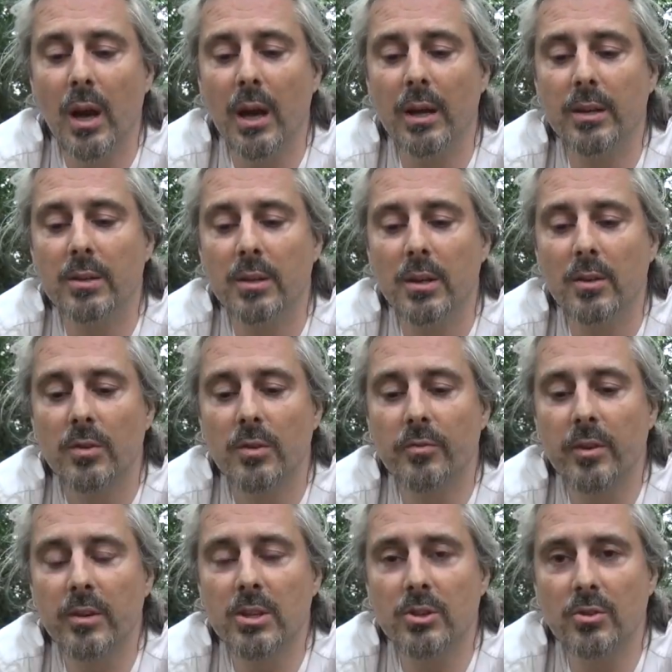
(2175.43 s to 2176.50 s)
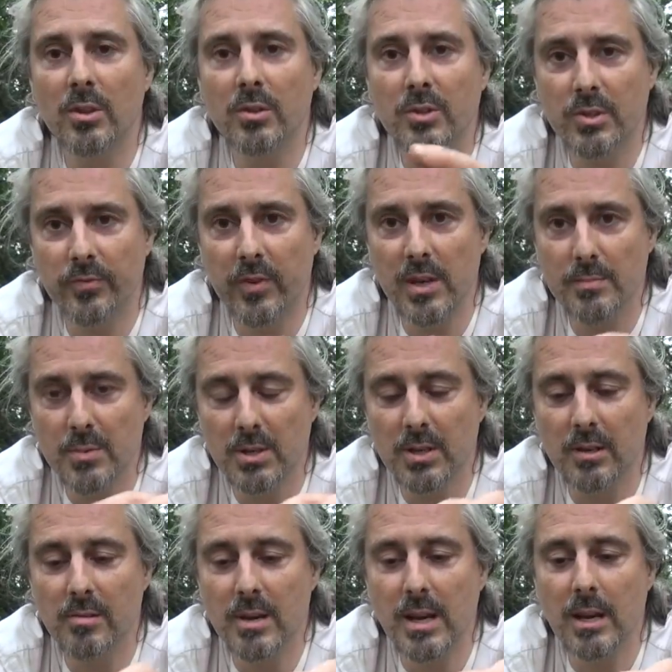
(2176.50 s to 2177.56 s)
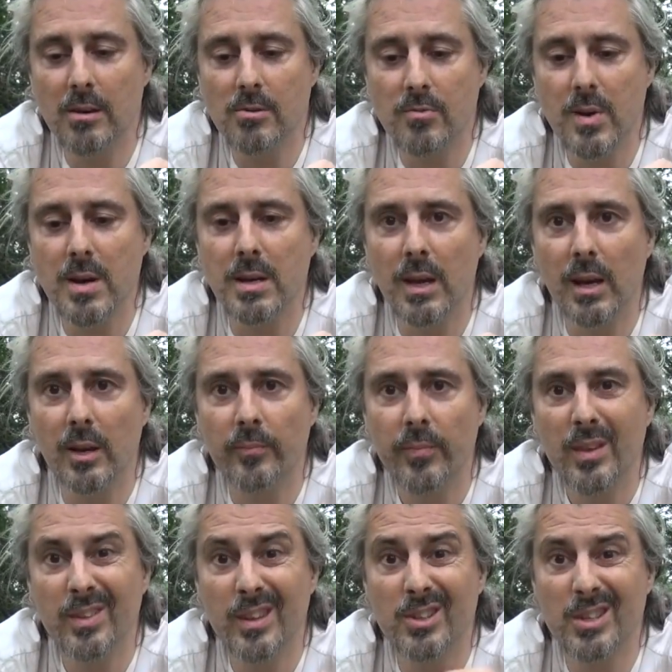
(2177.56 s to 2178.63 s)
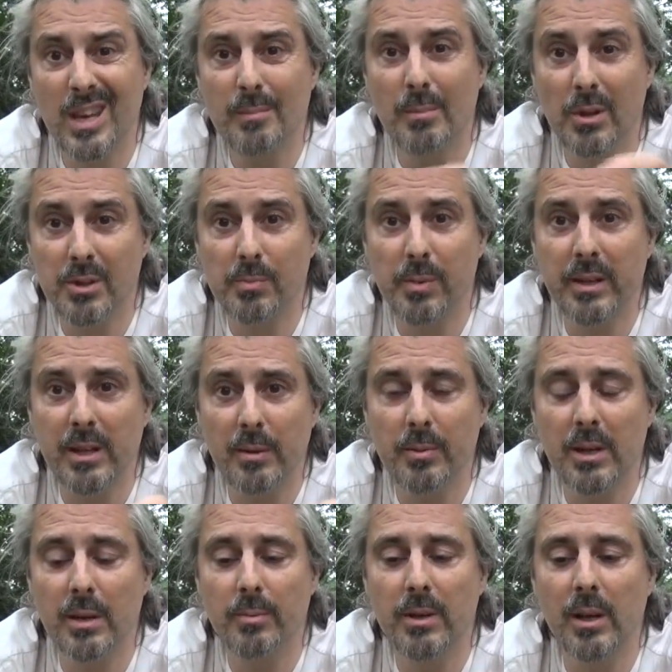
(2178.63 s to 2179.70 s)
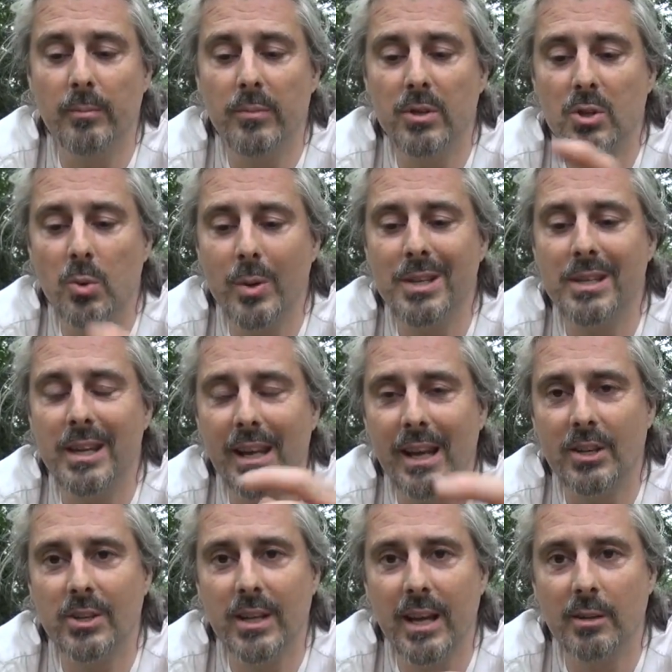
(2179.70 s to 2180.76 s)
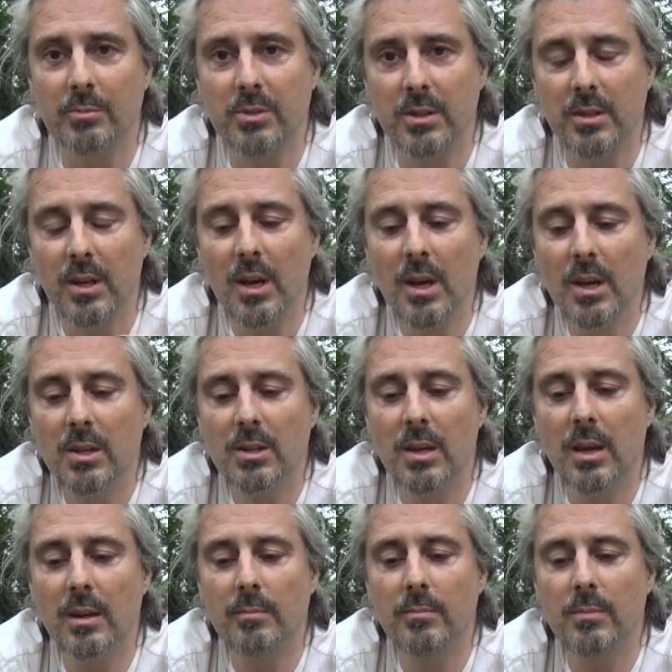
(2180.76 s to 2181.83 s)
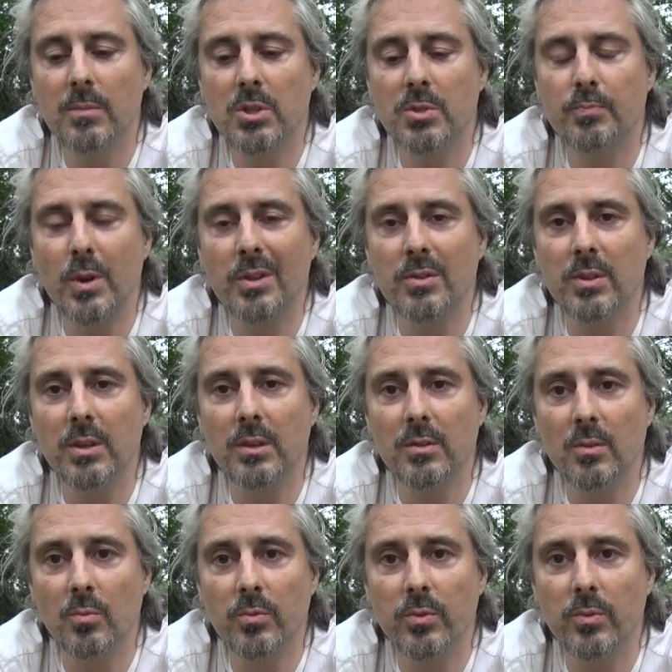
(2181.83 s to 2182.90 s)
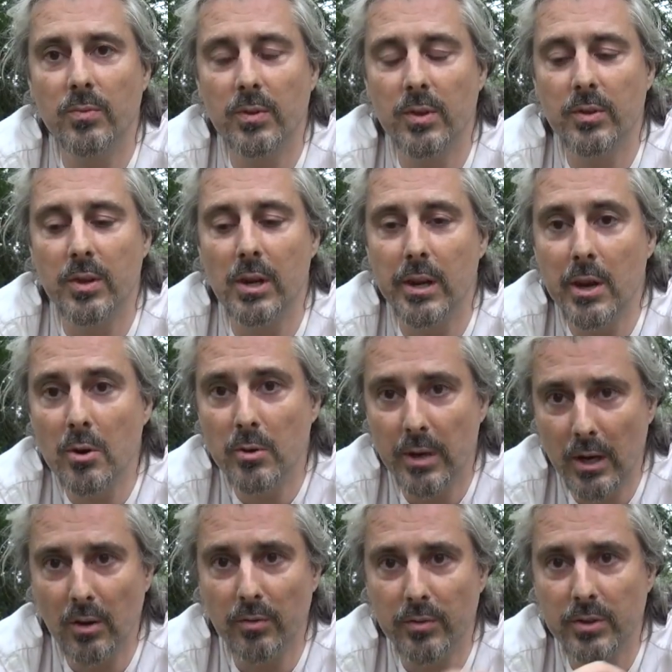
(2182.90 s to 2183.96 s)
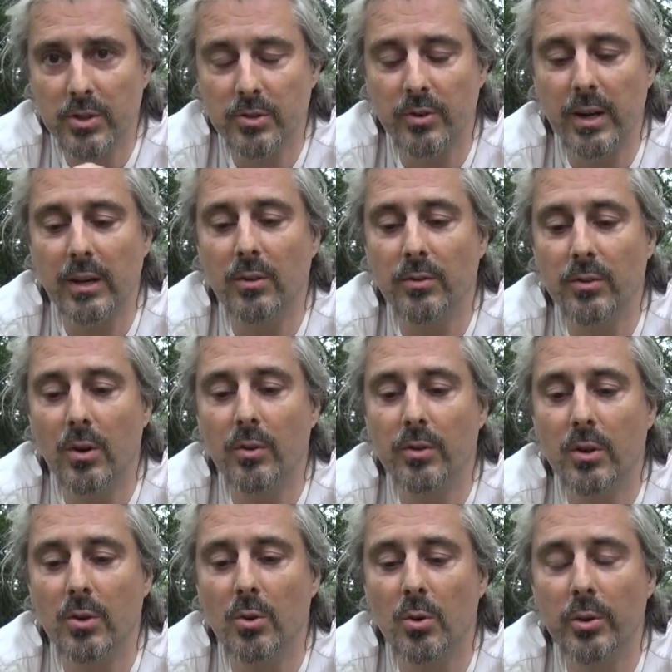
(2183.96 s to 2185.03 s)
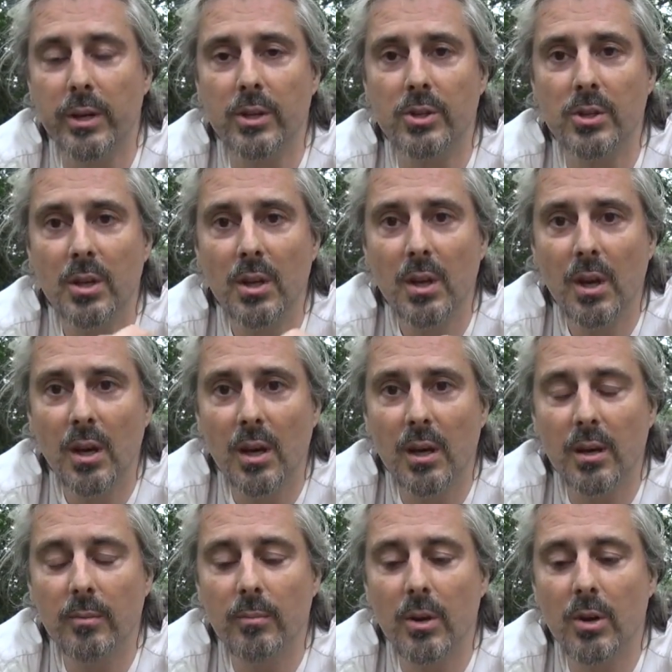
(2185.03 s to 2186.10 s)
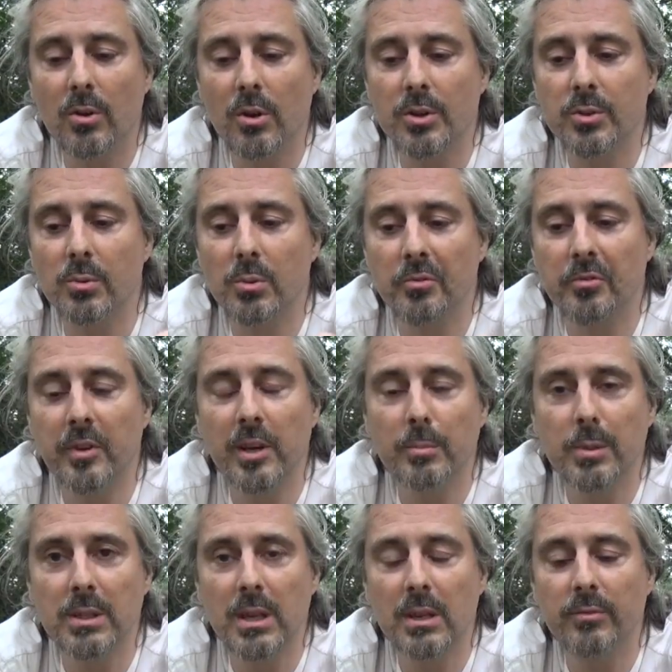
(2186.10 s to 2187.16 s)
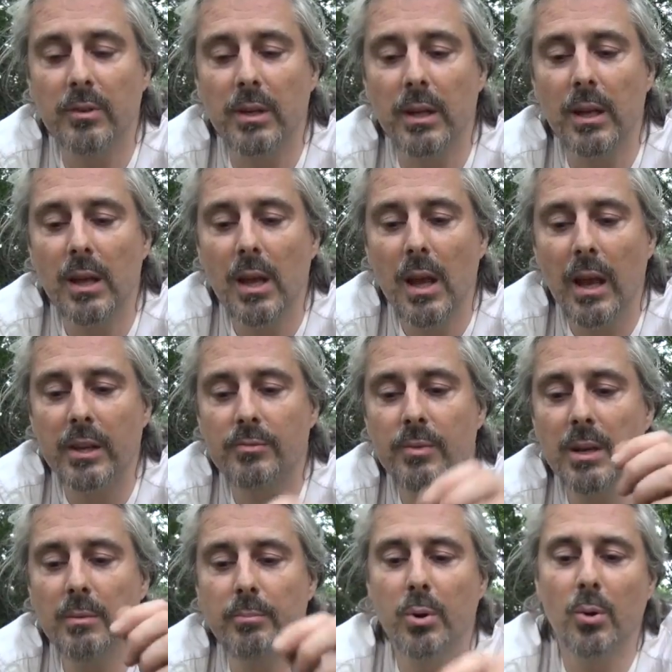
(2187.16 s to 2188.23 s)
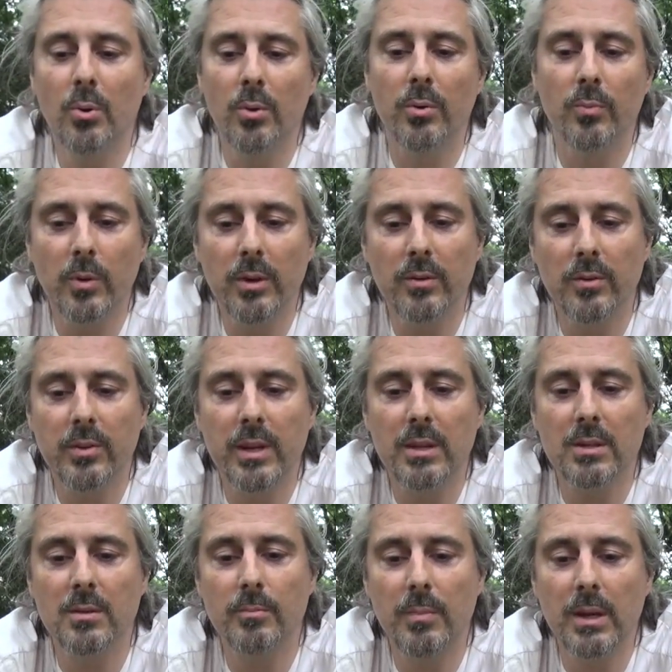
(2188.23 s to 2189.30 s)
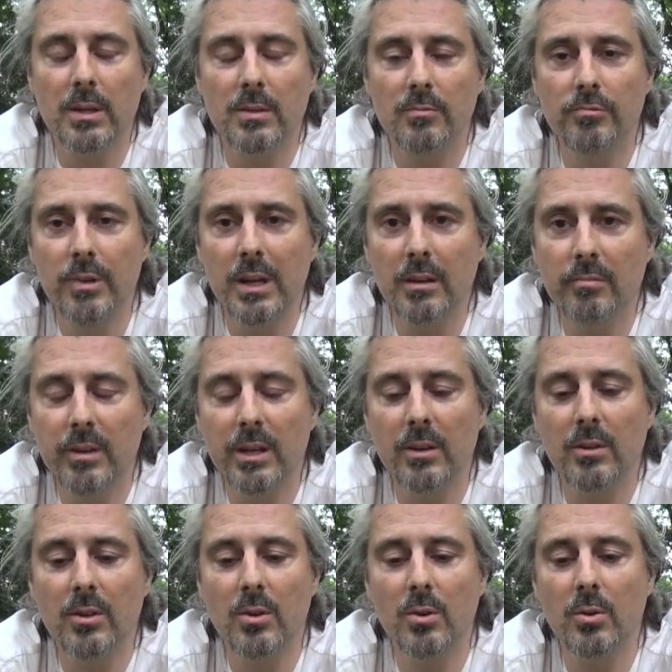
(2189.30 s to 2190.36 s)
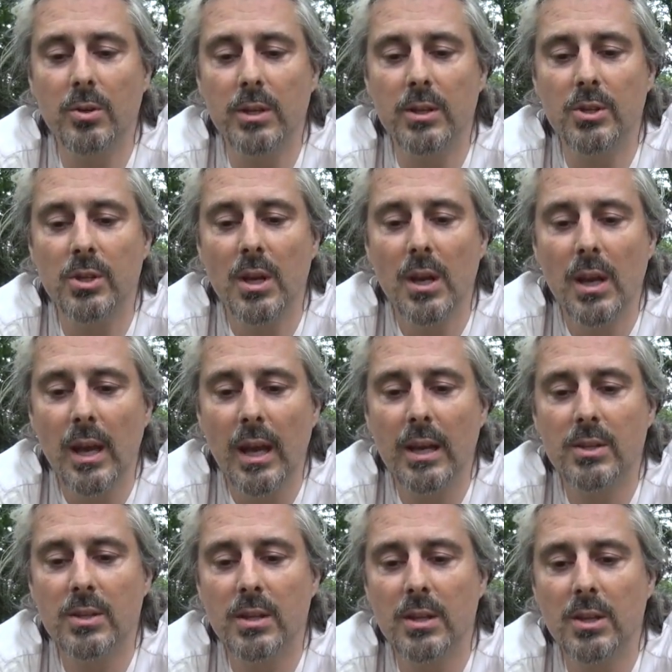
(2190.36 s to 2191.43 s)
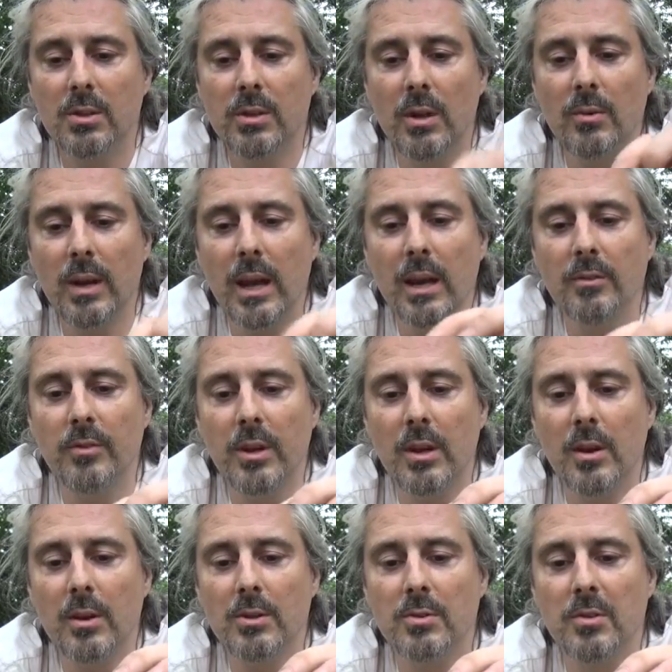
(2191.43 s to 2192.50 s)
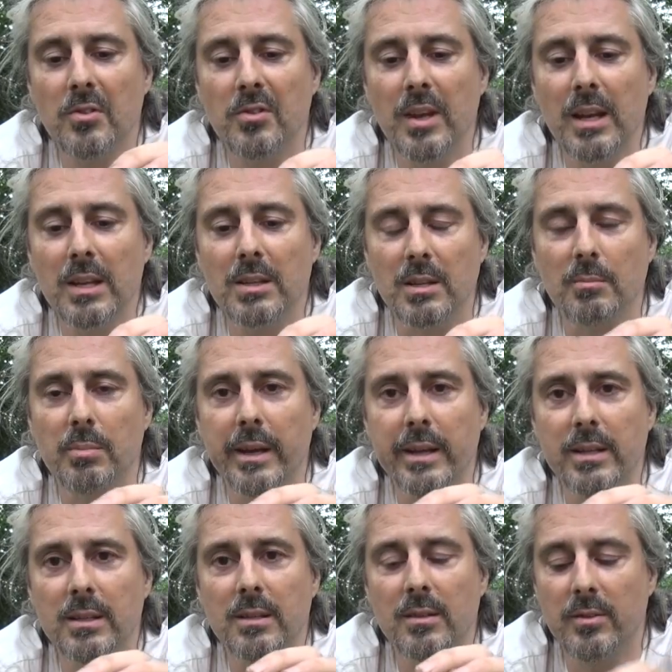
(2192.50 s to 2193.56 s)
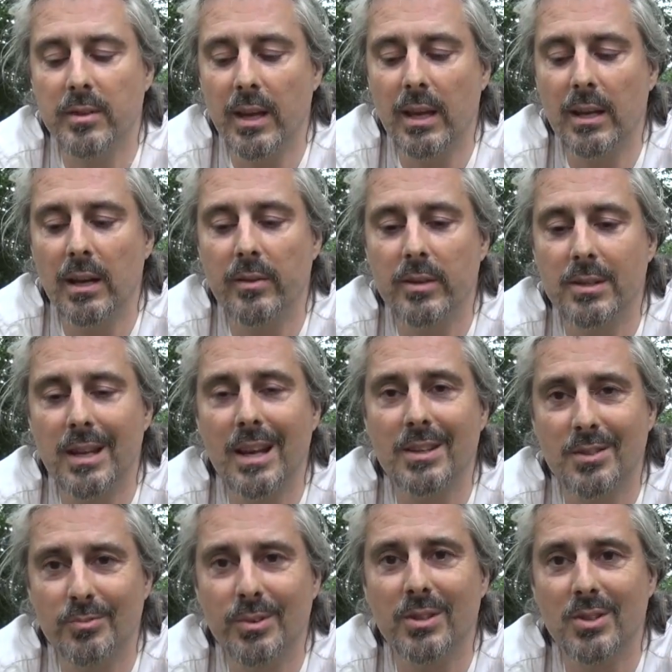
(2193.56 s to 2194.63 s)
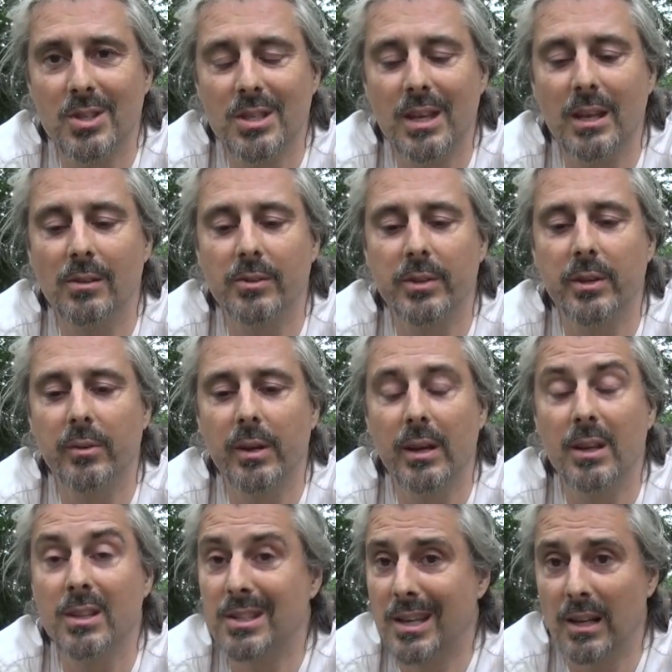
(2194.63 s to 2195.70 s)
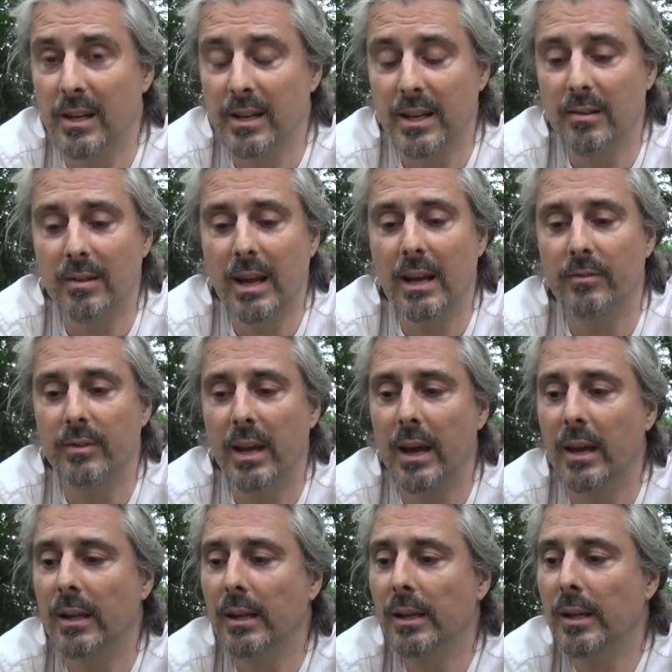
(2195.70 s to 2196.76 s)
And the very strong fibres that are in here already then just get multiplied up and up and up. And the twisting actually helps to um, spread the, the, the, the loading on the string, on, on the cordage, um, across all the fibres evenly. It's really important. One of the things that makes really, really good cordage is that you don't have it going sort of thin in some places and thick in others, and that's the real skill to doing it, a skill I don't have yet.